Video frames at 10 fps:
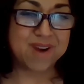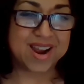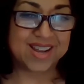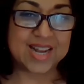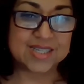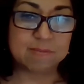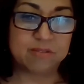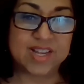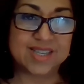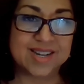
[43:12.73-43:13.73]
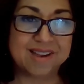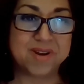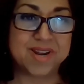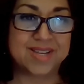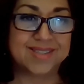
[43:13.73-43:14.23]
eradicate some of these
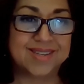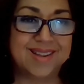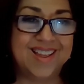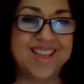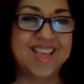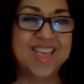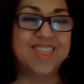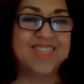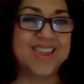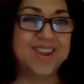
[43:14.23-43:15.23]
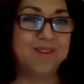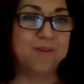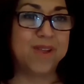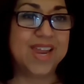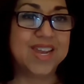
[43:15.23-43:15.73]
inequities. Thank
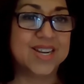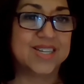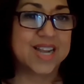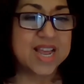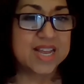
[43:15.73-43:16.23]
you, Ian.